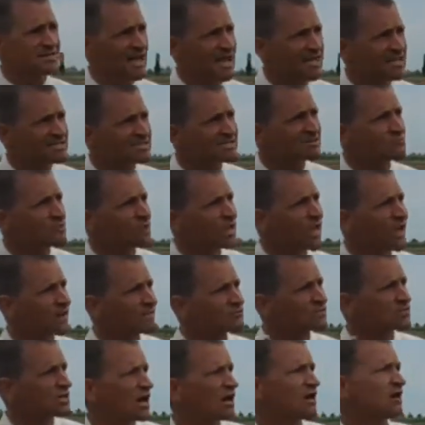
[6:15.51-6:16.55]
testing we
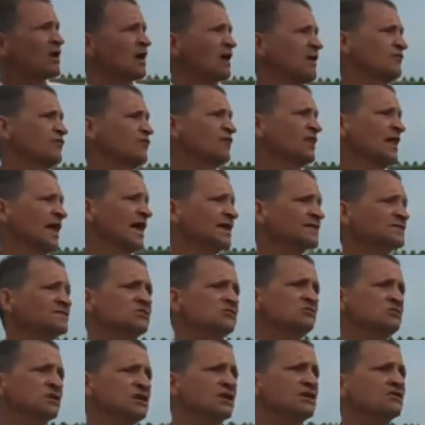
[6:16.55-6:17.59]
have done on it the last
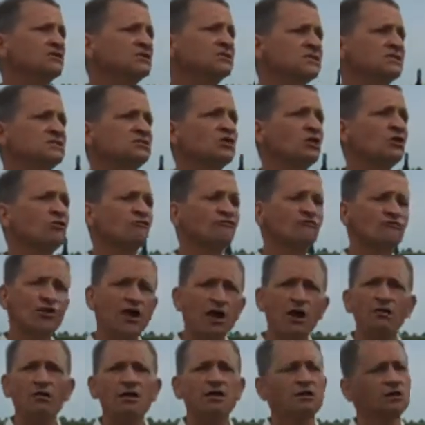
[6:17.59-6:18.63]
2 years, it's looked
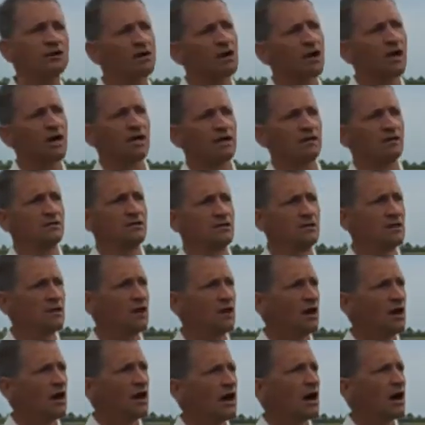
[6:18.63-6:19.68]
very good.
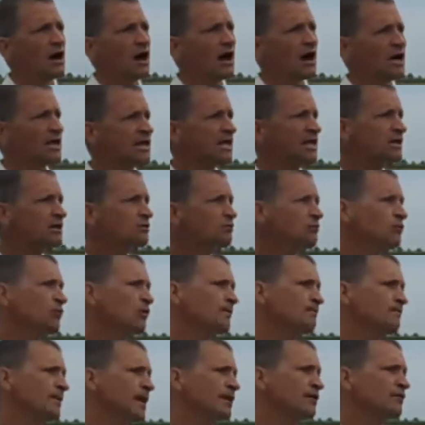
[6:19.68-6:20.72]
Equal or
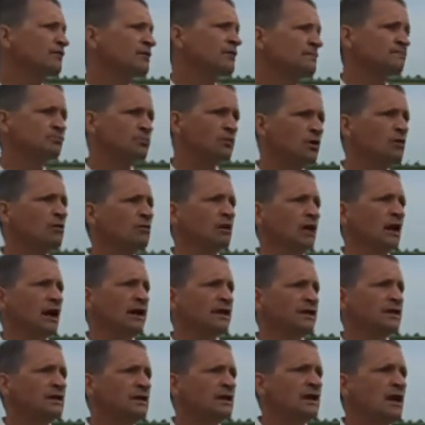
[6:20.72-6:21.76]
better than
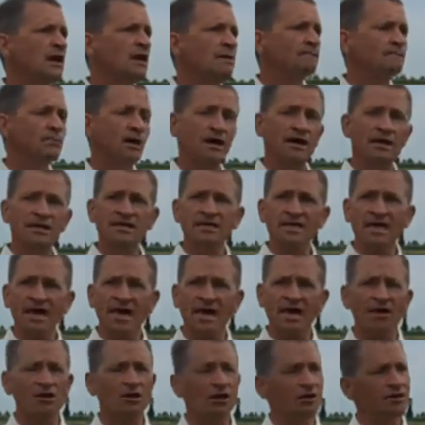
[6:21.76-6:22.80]
Proline. But
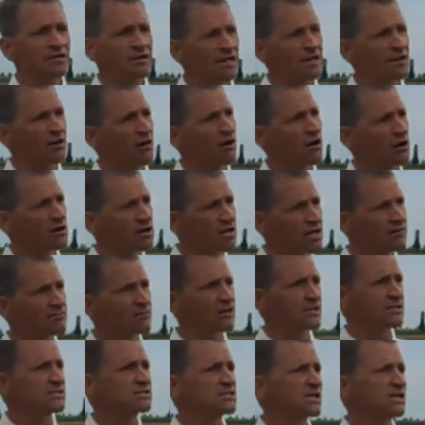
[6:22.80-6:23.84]
again, our data are
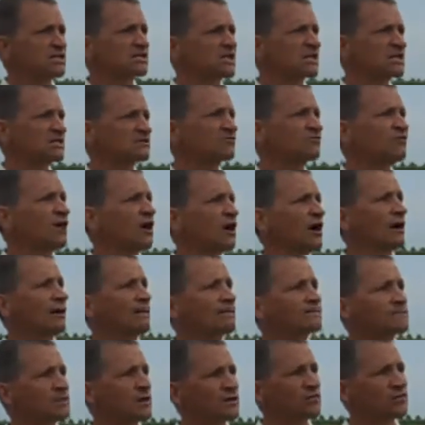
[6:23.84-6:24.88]
limited thus far.
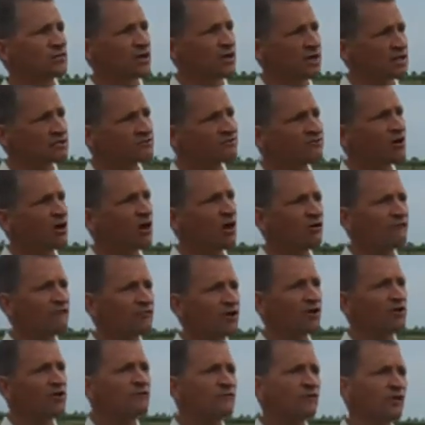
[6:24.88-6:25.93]
But thus far,
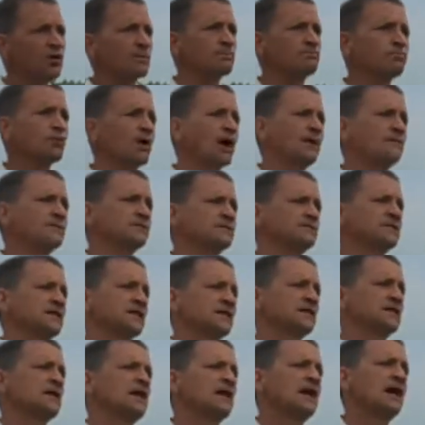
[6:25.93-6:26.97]
very, very promising.